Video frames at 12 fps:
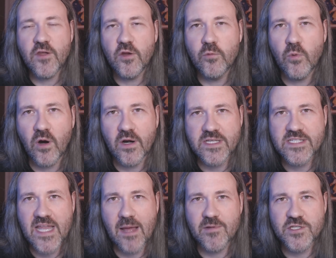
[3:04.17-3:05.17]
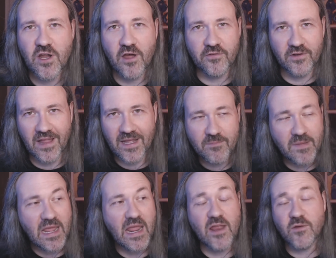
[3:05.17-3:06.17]
you are an established author like
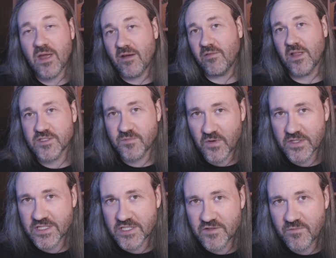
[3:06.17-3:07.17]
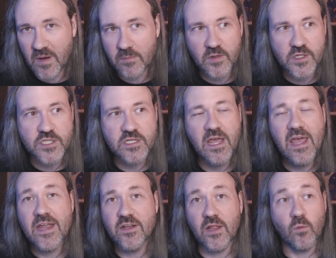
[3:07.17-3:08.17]
me and you have lots of books that you've published,
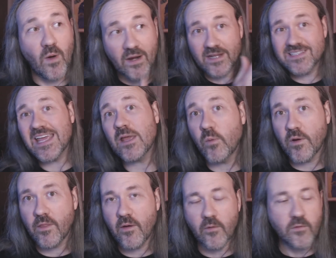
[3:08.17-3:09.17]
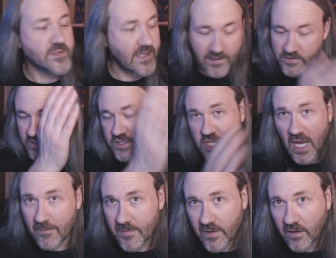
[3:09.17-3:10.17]
and you're like, why don't I take one of those and I'll just
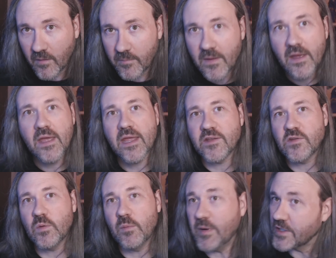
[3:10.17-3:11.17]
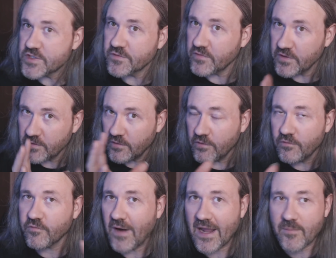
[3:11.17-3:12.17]
chop it up into a bunch of little
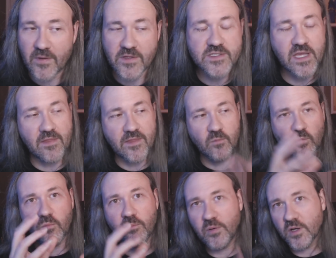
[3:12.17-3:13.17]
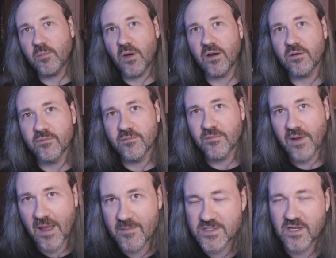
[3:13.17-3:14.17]
fragments and then we'll put them on
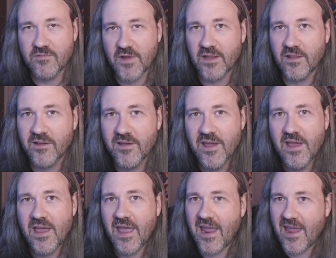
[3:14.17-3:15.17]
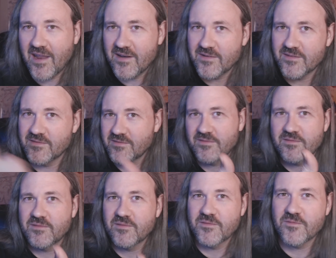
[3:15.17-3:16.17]
Amazon Vella and
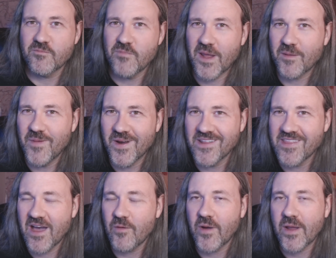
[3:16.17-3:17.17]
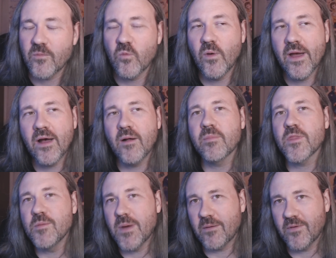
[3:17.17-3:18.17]
make money that way. Well,
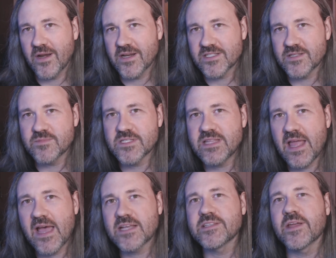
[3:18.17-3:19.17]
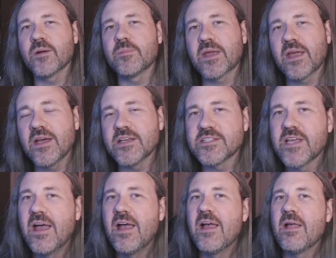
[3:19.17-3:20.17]
you might run into some snags there because
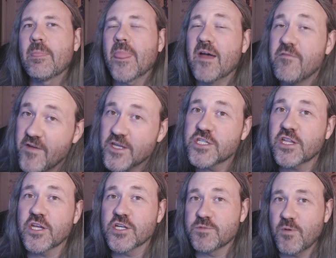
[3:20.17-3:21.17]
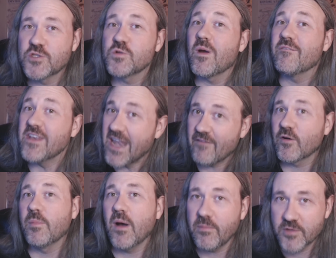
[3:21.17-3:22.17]
officially you're supposed to have never
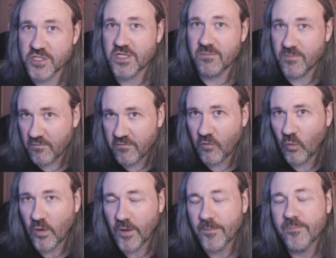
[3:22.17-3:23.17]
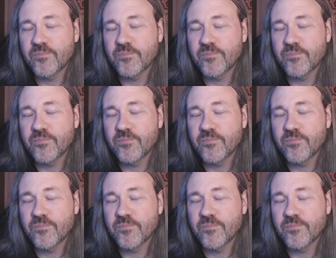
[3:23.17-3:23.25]
published it before.